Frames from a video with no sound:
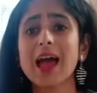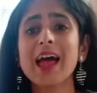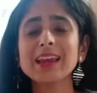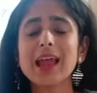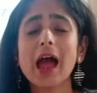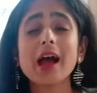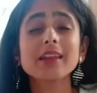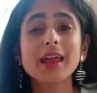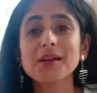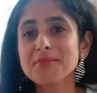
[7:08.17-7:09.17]
and I
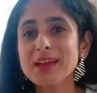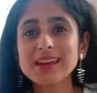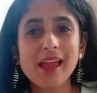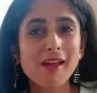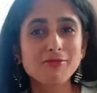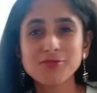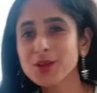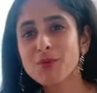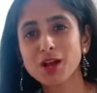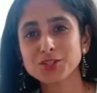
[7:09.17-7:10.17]
recommend
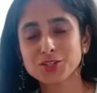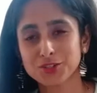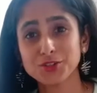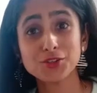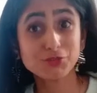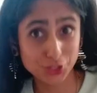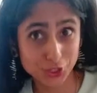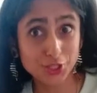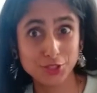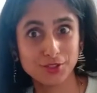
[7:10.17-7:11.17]
everyone
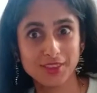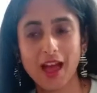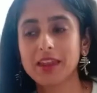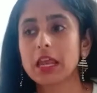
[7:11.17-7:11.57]
should do that.